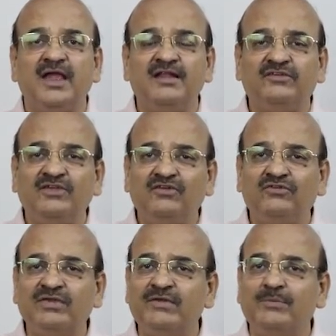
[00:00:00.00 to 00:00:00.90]
At least 6 to
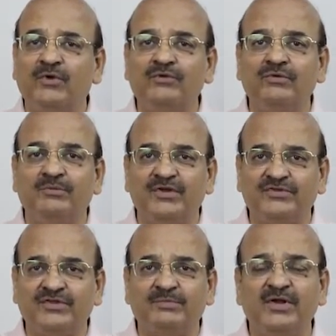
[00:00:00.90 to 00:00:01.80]
7 pontoon
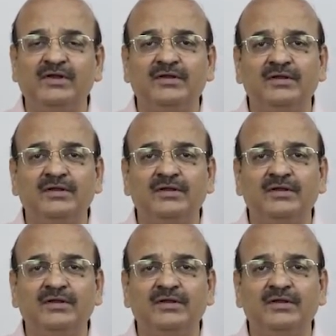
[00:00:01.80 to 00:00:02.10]
bridges are built.